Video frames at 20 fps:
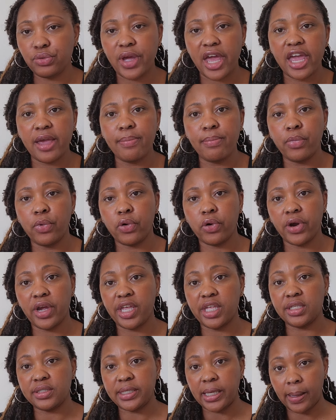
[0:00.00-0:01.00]
a more
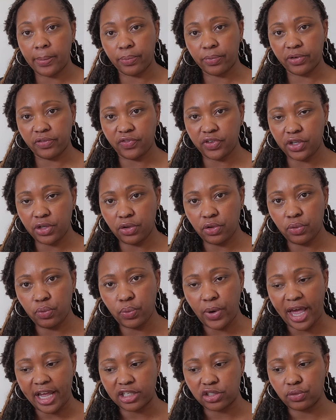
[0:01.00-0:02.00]
in-depth review
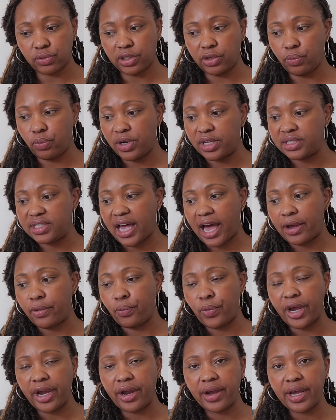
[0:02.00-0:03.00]
actually once I
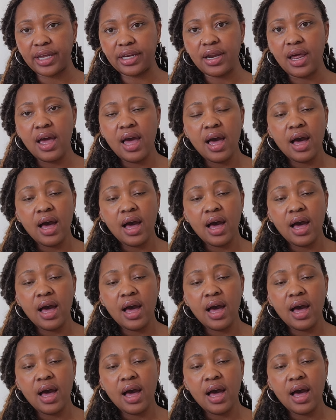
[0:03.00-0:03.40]
wear it.